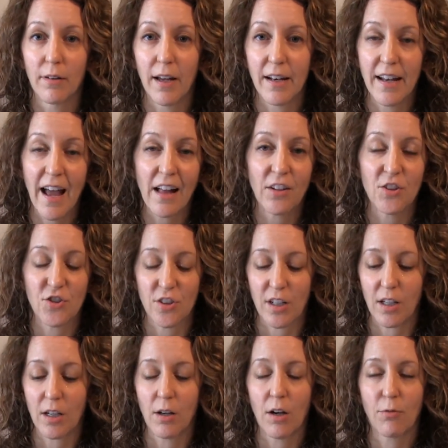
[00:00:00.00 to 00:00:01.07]

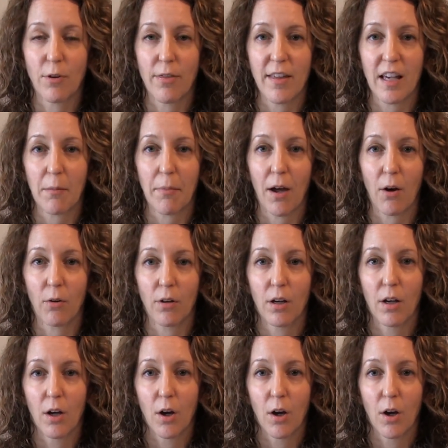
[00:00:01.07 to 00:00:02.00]
analogy, if we think about